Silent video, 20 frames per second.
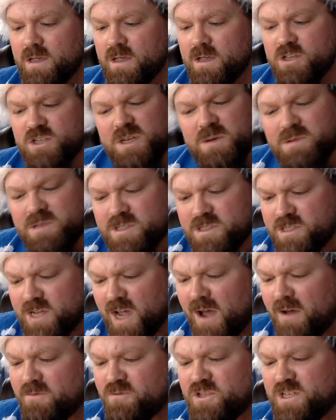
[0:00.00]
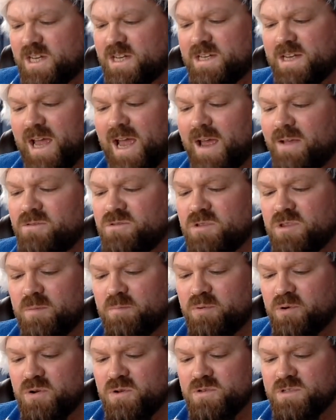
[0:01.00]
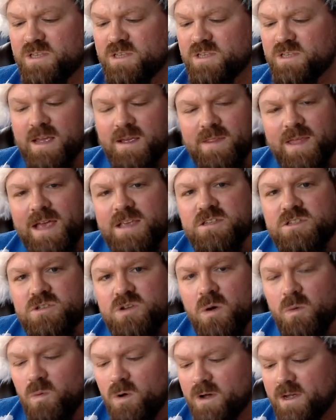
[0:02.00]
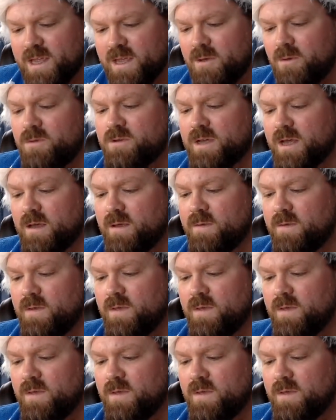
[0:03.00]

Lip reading: She was tough. She could handle the bruises. That's not what killed her.